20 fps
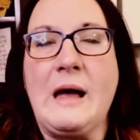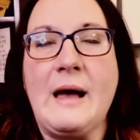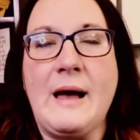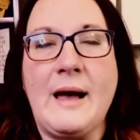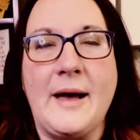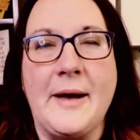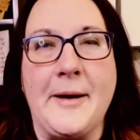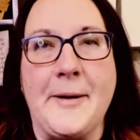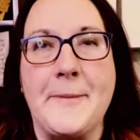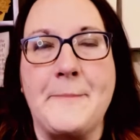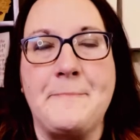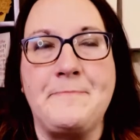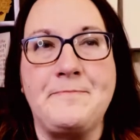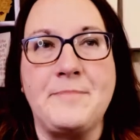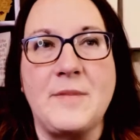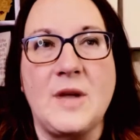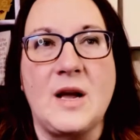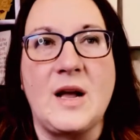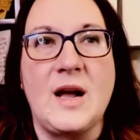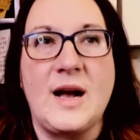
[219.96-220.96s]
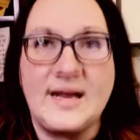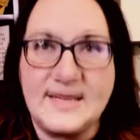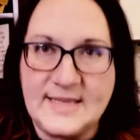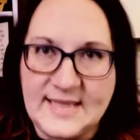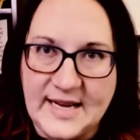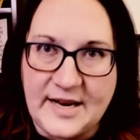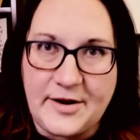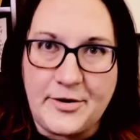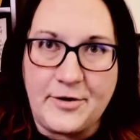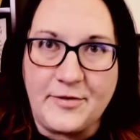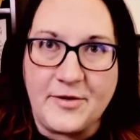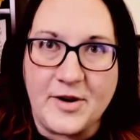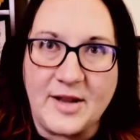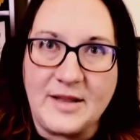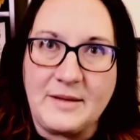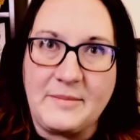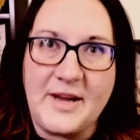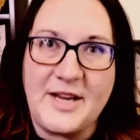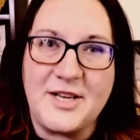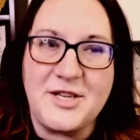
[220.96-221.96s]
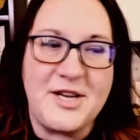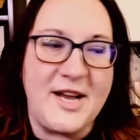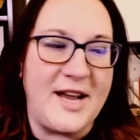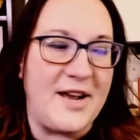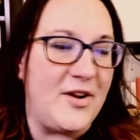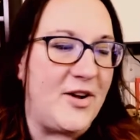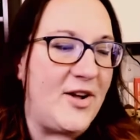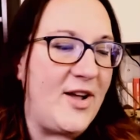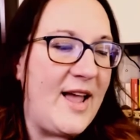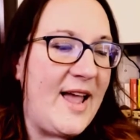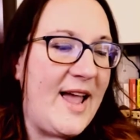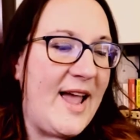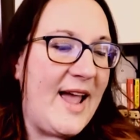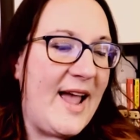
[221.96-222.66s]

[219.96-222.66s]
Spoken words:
Content over on the main channel.